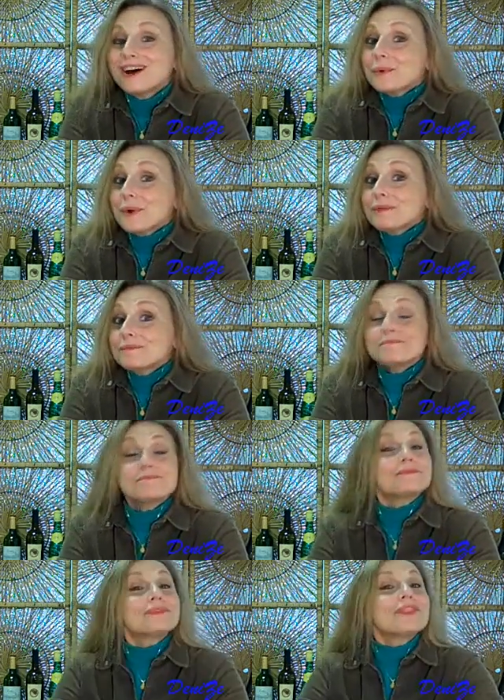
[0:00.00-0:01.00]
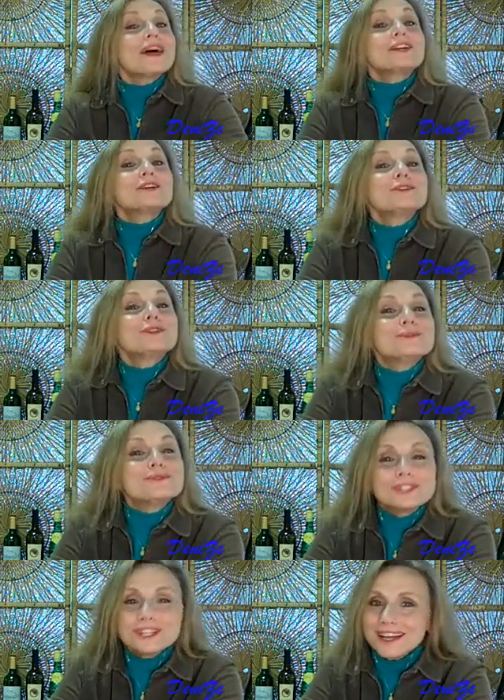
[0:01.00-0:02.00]
Well, that
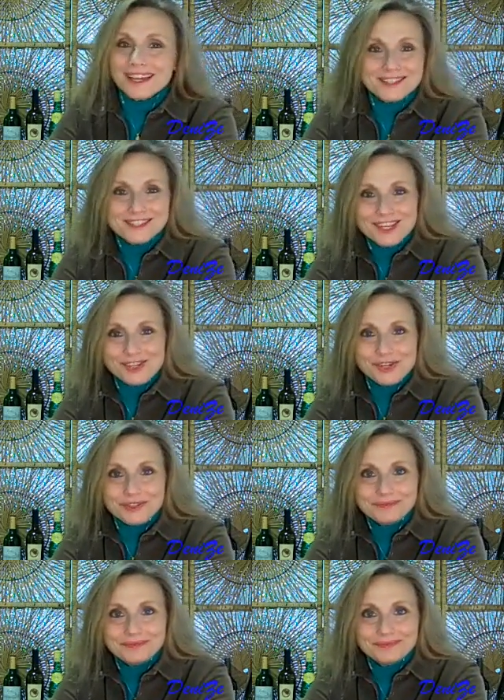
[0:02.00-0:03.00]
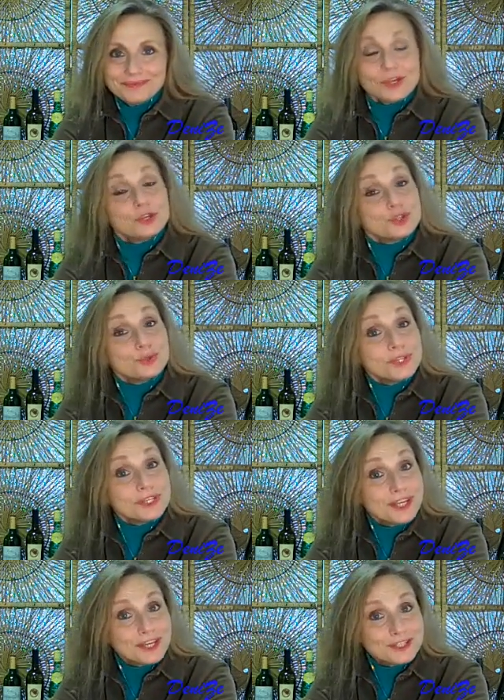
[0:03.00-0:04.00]
concludes tonight's session. Tune
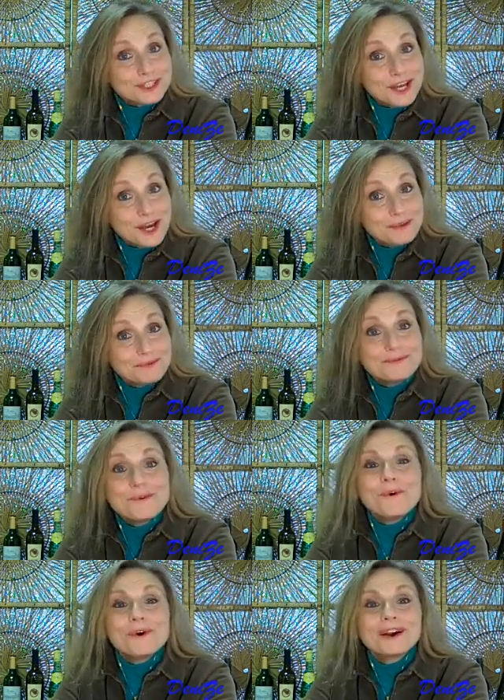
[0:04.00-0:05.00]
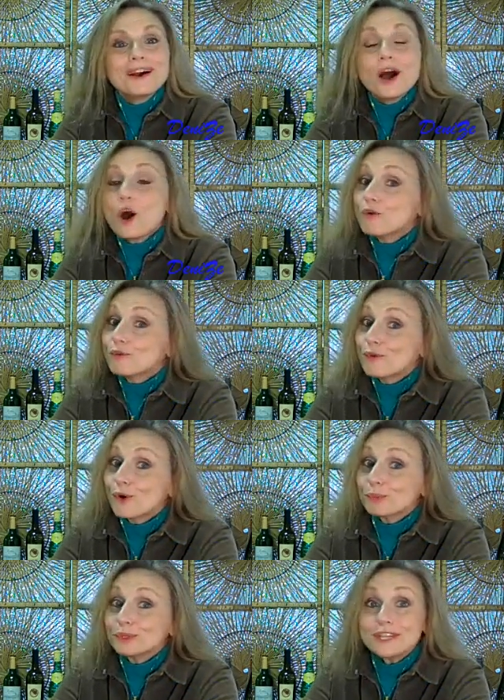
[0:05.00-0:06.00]
in next time for
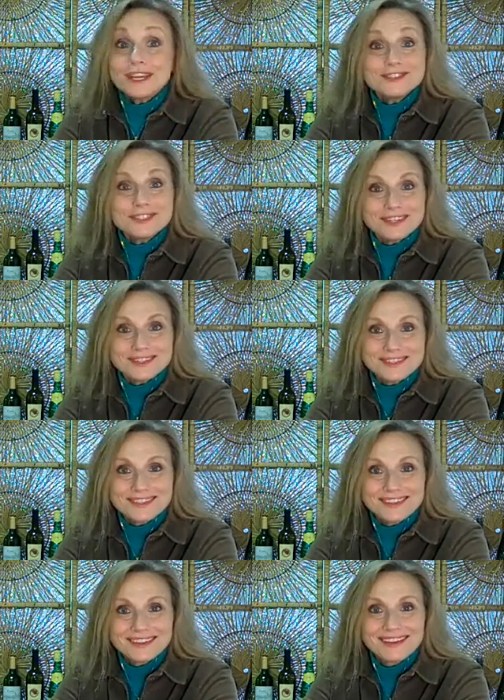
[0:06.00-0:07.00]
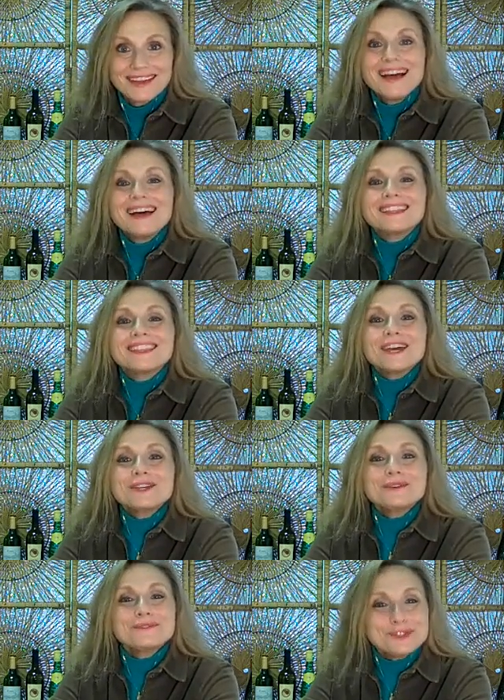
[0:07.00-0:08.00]
formal tastings.
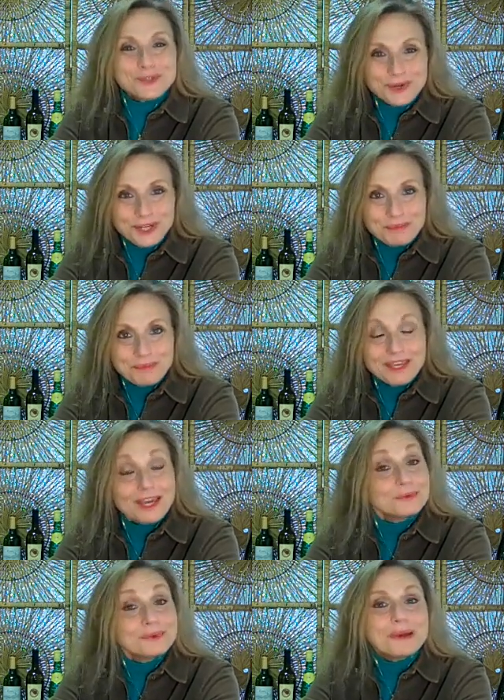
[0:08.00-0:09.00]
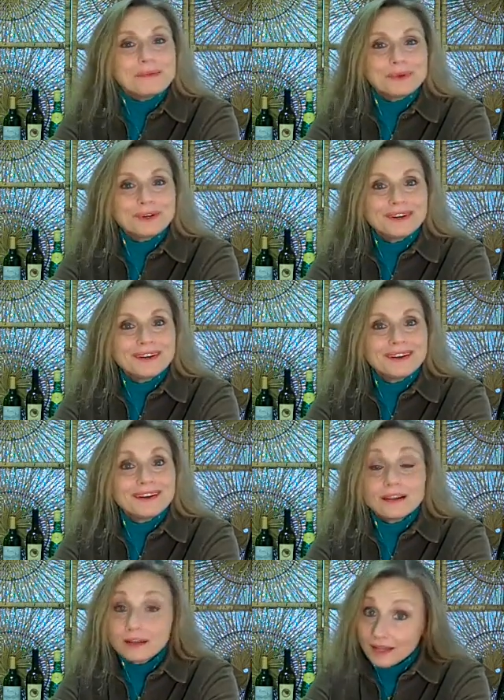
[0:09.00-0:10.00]
Thank you for joining me, and remember,
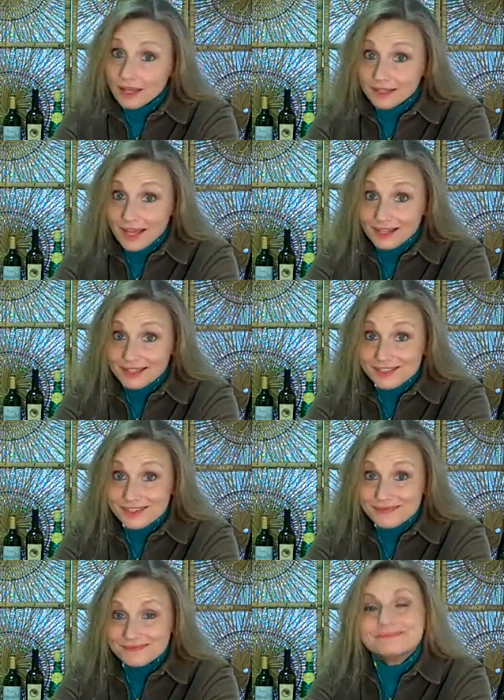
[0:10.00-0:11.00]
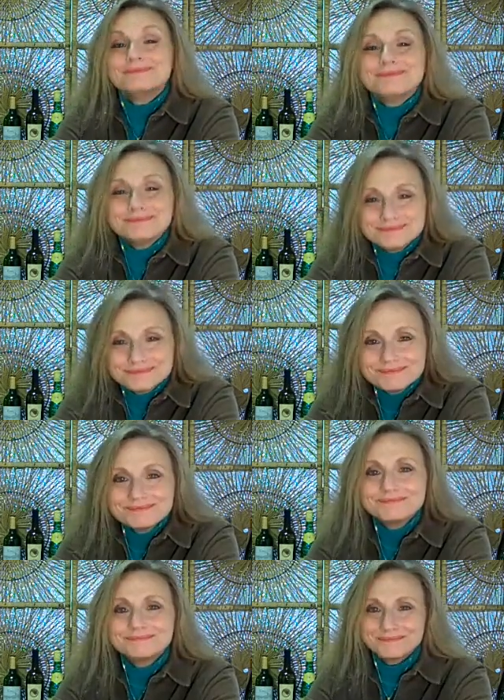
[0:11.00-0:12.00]
got knowledge?
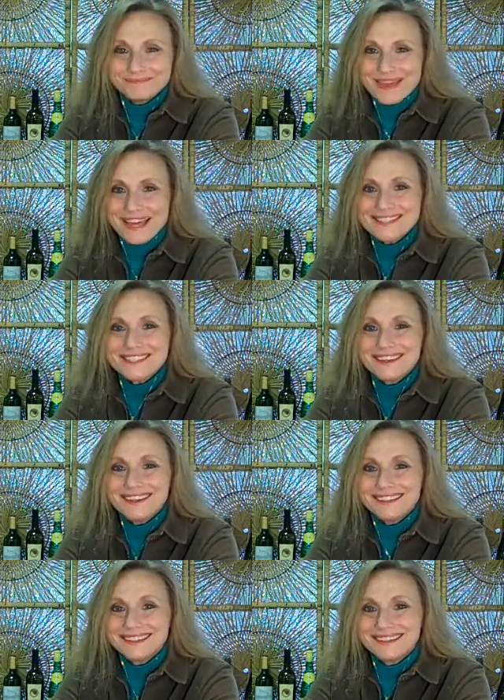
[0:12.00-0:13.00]
Pass it on.